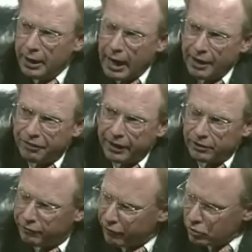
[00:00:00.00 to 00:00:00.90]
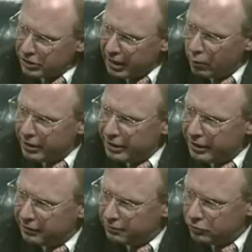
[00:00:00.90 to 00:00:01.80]
I think the first time we
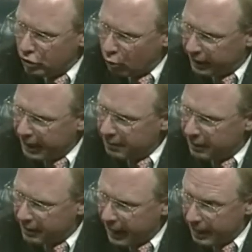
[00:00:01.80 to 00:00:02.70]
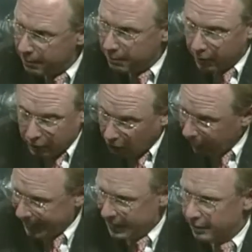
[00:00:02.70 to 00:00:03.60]
did it, Joe Kim came
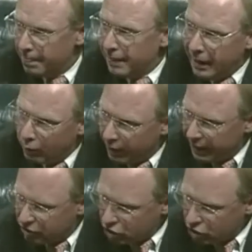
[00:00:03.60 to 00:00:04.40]
clean, and it